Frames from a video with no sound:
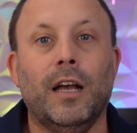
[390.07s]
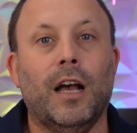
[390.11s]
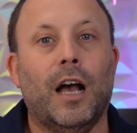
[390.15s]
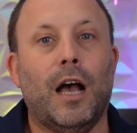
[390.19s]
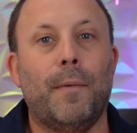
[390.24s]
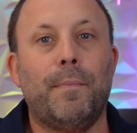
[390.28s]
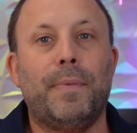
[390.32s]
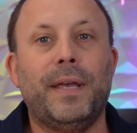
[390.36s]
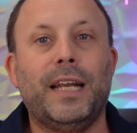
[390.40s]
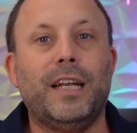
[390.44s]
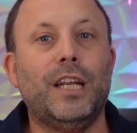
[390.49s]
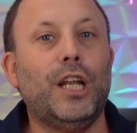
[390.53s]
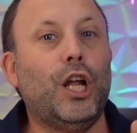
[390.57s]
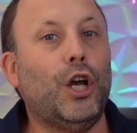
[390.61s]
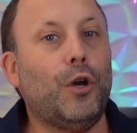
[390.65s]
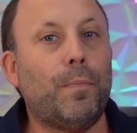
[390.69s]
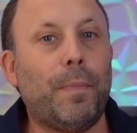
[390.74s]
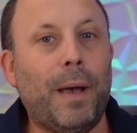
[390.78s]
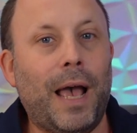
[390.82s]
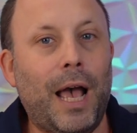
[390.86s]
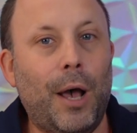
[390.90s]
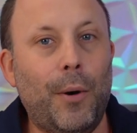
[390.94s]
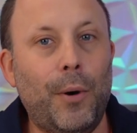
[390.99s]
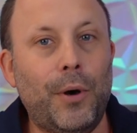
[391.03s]
And being low
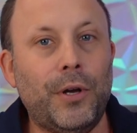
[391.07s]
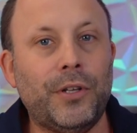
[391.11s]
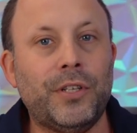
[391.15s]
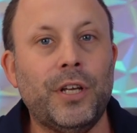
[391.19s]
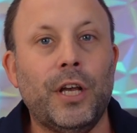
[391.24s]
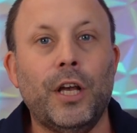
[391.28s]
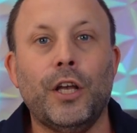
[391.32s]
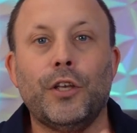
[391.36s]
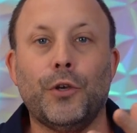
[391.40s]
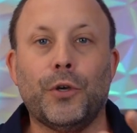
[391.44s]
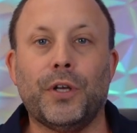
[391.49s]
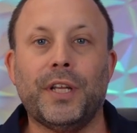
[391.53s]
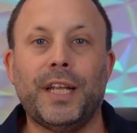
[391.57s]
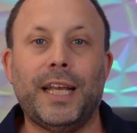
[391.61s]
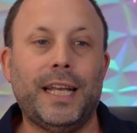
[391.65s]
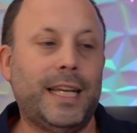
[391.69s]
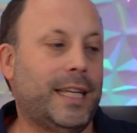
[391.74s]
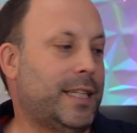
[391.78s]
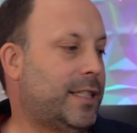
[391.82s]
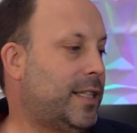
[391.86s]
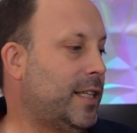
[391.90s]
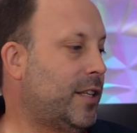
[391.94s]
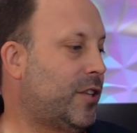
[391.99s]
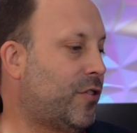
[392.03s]
powered, you can
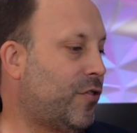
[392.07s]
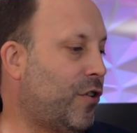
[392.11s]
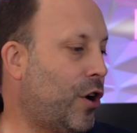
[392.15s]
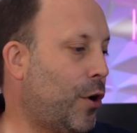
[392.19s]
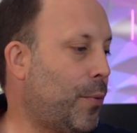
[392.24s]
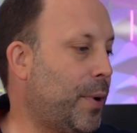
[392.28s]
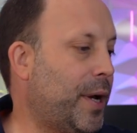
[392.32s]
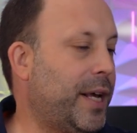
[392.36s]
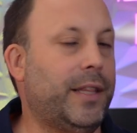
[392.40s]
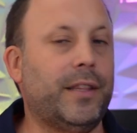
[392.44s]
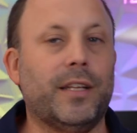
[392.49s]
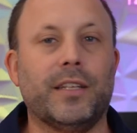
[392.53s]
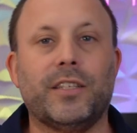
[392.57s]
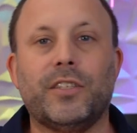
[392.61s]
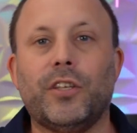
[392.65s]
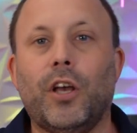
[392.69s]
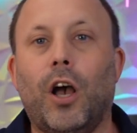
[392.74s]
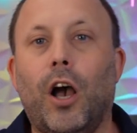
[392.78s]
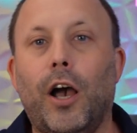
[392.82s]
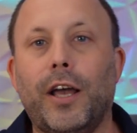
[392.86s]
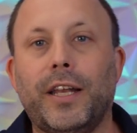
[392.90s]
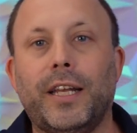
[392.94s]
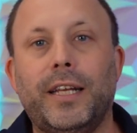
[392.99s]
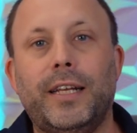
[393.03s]
easily throw in the
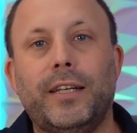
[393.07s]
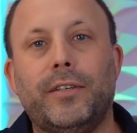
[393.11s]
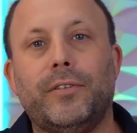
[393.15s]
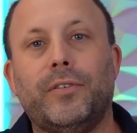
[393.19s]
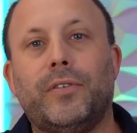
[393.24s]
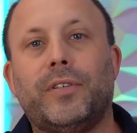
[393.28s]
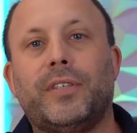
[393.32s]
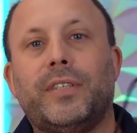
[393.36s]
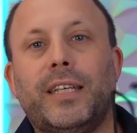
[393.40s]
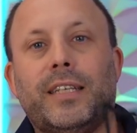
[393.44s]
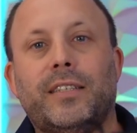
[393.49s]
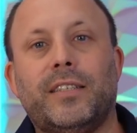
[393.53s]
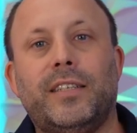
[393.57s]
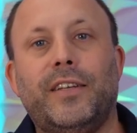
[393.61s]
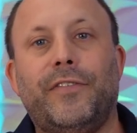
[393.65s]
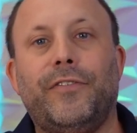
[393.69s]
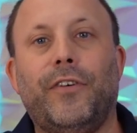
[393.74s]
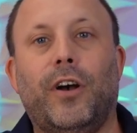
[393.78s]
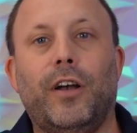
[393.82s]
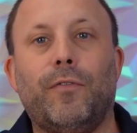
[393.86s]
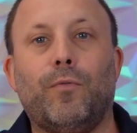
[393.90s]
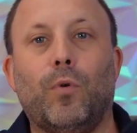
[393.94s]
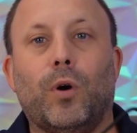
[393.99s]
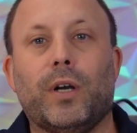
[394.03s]
tiny little
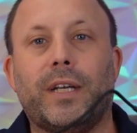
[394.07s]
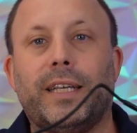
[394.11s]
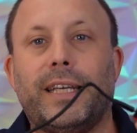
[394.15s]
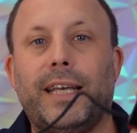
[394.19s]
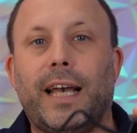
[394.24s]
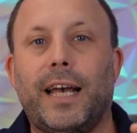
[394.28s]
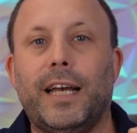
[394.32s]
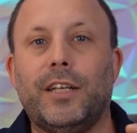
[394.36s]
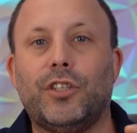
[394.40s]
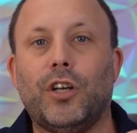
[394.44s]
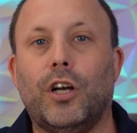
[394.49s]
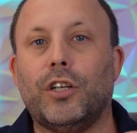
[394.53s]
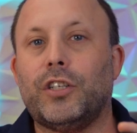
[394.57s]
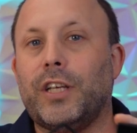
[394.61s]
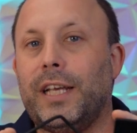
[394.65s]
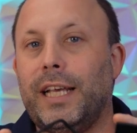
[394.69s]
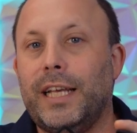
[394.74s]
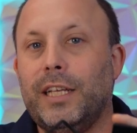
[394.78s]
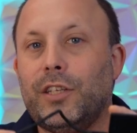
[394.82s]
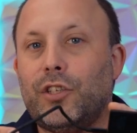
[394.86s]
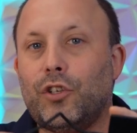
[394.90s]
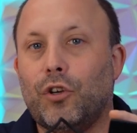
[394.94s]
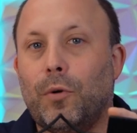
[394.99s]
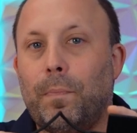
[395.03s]
65 watt GAN charger
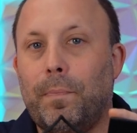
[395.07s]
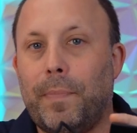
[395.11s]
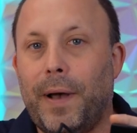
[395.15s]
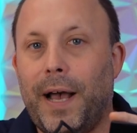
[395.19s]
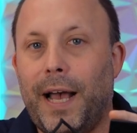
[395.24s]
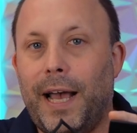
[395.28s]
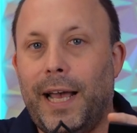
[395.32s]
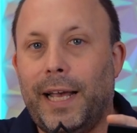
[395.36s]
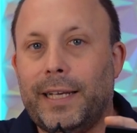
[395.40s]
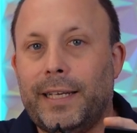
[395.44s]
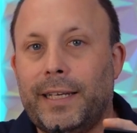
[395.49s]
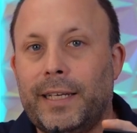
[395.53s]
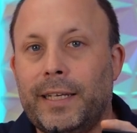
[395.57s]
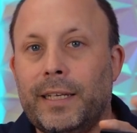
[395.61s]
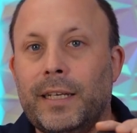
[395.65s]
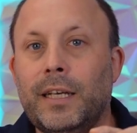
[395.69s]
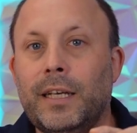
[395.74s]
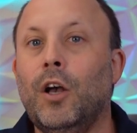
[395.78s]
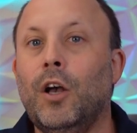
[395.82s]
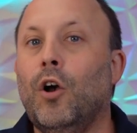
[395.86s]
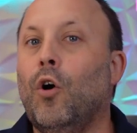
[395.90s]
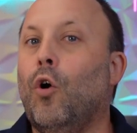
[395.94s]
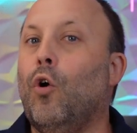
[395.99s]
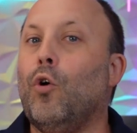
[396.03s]
into your bag,
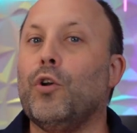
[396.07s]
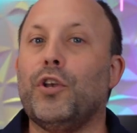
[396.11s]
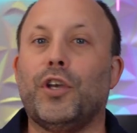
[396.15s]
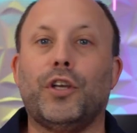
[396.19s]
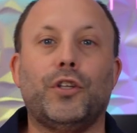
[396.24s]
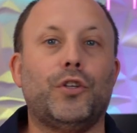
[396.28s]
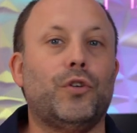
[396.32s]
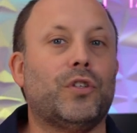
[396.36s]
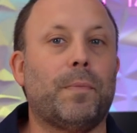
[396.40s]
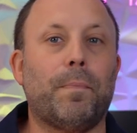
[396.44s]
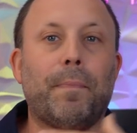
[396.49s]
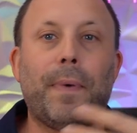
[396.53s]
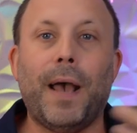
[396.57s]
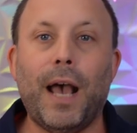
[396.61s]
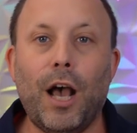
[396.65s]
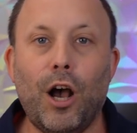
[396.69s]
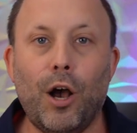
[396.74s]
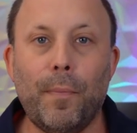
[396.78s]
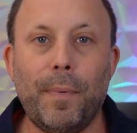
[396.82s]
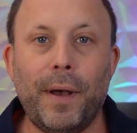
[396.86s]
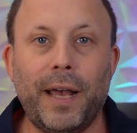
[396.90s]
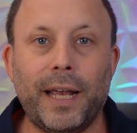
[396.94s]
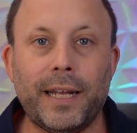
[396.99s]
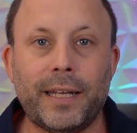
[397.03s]
or you could use a
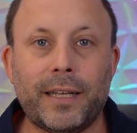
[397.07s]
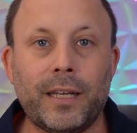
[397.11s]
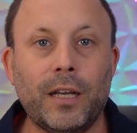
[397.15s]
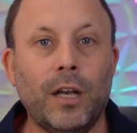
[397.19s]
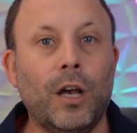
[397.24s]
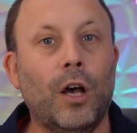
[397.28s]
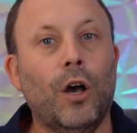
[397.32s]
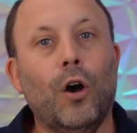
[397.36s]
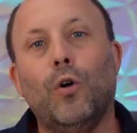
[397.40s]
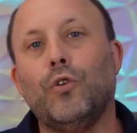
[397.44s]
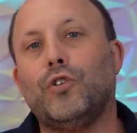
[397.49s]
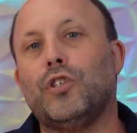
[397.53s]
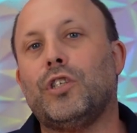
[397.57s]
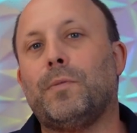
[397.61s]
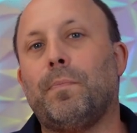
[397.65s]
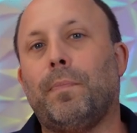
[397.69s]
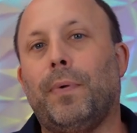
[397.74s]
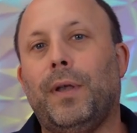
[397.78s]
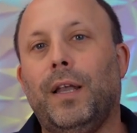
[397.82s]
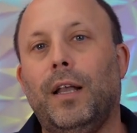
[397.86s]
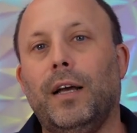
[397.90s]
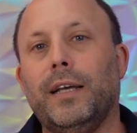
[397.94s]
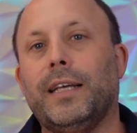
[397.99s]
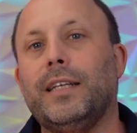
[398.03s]
power bank, or just
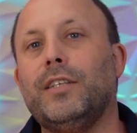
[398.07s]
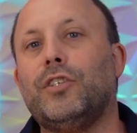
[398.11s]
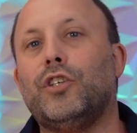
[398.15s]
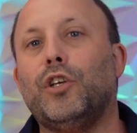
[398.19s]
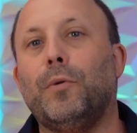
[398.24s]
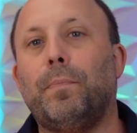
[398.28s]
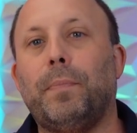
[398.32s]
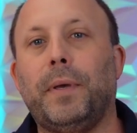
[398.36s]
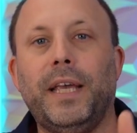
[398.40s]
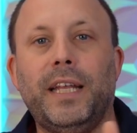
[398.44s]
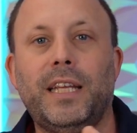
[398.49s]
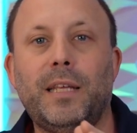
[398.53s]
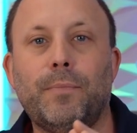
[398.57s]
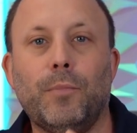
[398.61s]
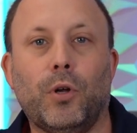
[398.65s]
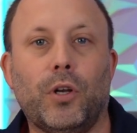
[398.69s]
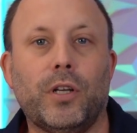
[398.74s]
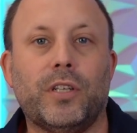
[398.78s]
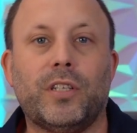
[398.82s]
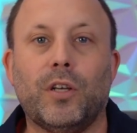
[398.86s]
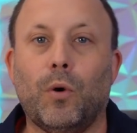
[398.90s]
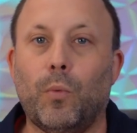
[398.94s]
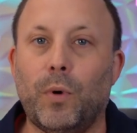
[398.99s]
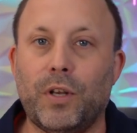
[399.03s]
plug into your PD
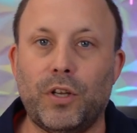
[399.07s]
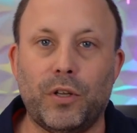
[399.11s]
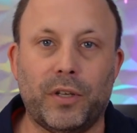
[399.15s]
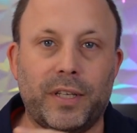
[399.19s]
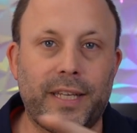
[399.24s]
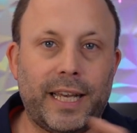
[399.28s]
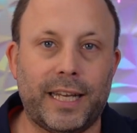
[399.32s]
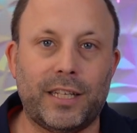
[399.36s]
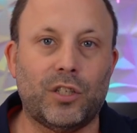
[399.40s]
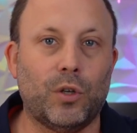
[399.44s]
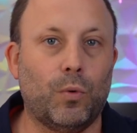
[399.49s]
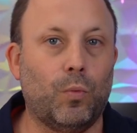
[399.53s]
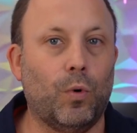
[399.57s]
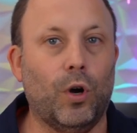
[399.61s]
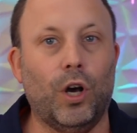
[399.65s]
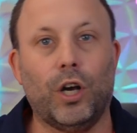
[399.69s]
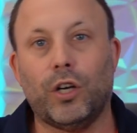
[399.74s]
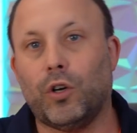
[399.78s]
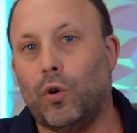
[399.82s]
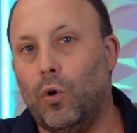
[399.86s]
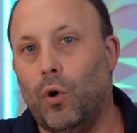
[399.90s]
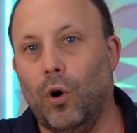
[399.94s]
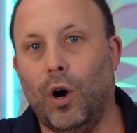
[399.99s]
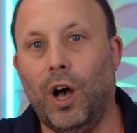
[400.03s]
monitor when you get to
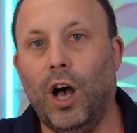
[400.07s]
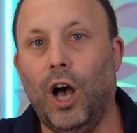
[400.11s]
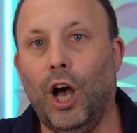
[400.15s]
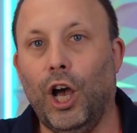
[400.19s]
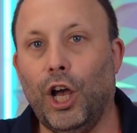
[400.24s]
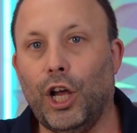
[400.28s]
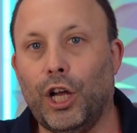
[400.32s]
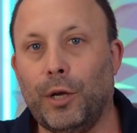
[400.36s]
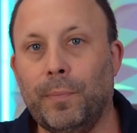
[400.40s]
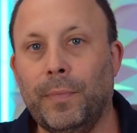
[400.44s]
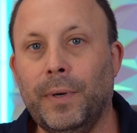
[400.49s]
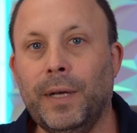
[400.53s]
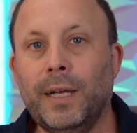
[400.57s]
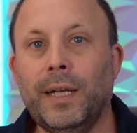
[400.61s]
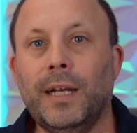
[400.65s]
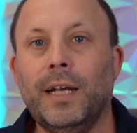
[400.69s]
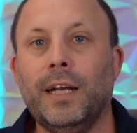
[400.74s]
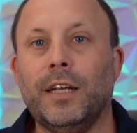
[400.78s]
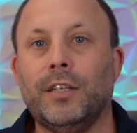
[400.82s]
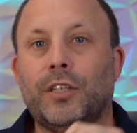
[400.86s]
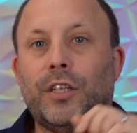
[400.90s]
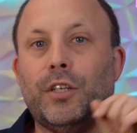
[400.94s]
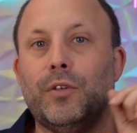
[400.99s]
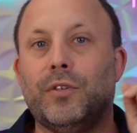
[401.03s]
work or home
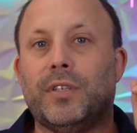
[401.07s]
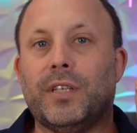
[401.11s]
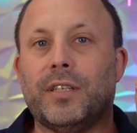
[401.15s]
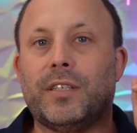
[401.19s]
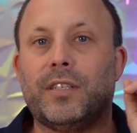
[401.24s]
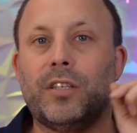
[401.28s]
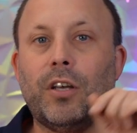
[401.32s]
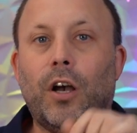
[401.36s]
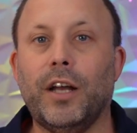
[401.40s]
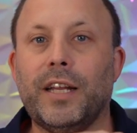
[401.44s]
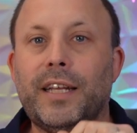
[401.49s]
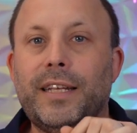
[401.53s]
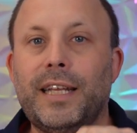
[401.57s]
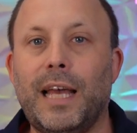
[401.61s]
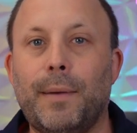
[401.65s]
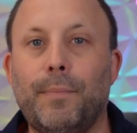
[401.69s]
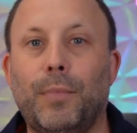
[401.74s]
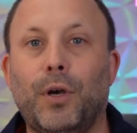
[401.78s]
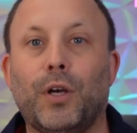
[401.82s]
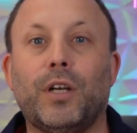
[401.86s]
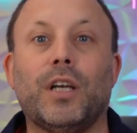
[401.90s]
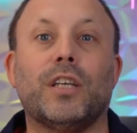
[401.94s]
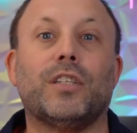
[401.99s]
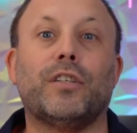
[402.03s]
to use this tiny
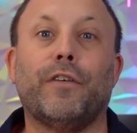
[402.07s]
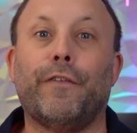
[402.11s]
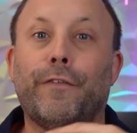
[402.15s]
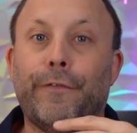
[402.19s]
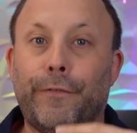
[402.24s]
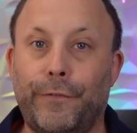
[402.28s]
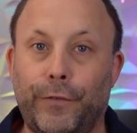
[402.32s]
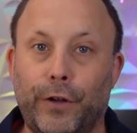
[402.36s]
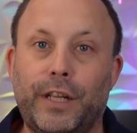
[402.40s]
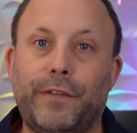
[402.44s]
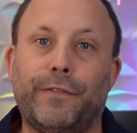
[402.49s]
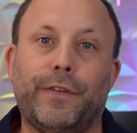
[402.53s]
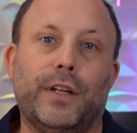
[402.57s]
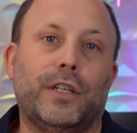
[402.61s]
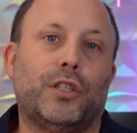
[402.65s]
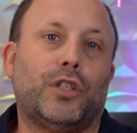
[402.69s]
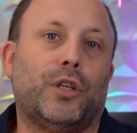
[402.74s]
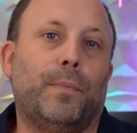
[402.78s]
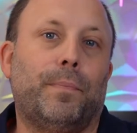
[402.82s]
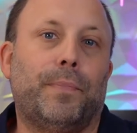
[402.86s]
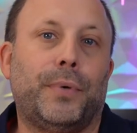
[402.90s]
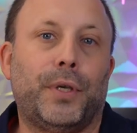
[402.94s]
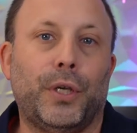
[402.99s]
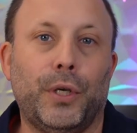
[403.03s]
netbook as a fully fledged
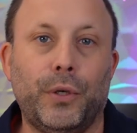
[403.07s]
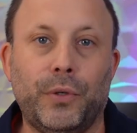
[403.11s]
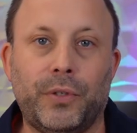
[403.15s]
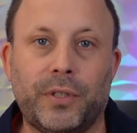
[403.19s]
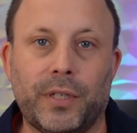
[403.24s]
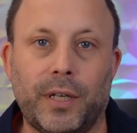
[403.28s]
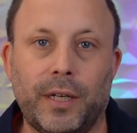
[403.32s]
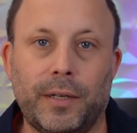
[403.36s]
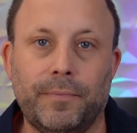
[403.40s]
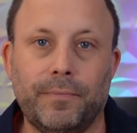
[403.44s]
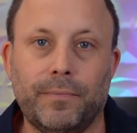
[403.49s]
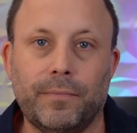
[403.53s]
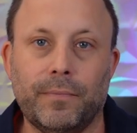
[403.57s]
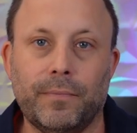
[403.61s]
computer.